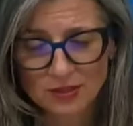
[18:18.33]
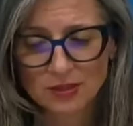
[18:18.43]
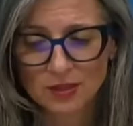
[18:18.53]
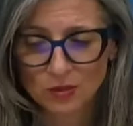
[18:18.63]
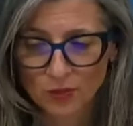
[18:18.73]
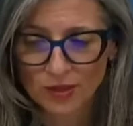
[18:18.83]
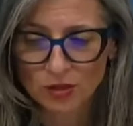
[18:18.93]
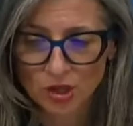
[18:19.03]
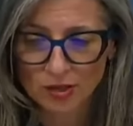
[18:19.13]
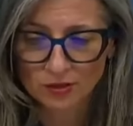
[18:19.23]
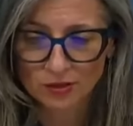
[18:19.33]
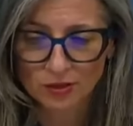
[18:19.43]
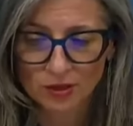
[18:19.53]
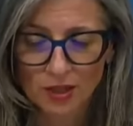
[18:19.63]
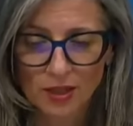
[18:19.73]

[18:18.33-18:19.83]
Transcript: in the UN Charter,